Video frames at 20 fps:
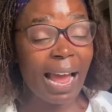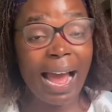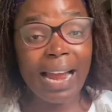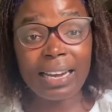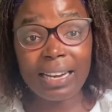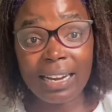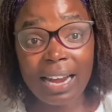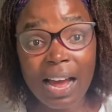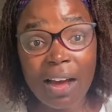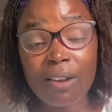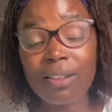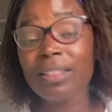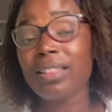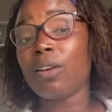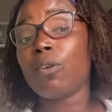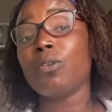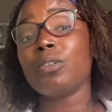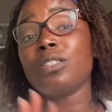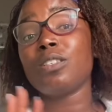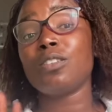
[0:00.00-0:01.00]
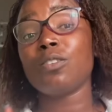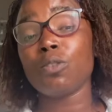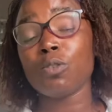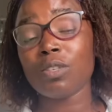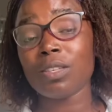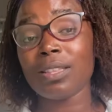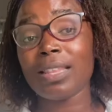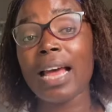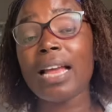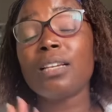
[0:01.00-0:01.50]
and now the
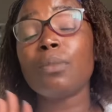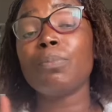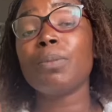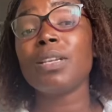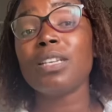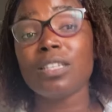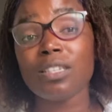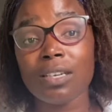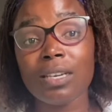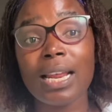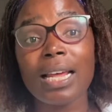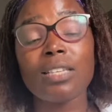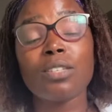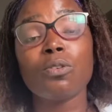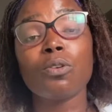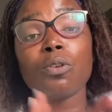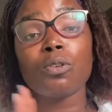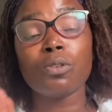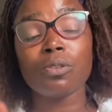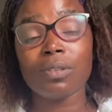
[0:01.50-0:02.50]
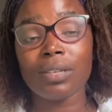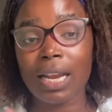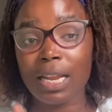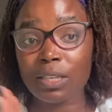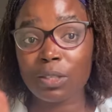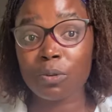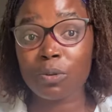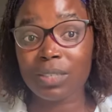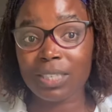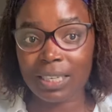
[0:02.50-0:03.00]
constitution, that bill is, does
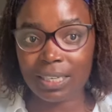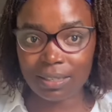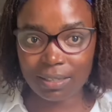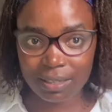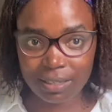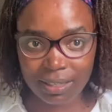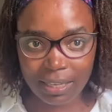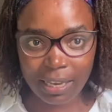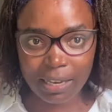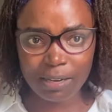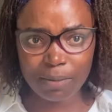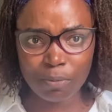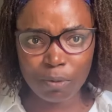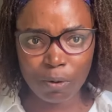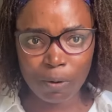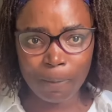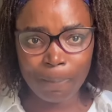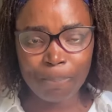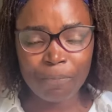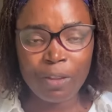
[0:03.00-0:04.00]
not exist anymore?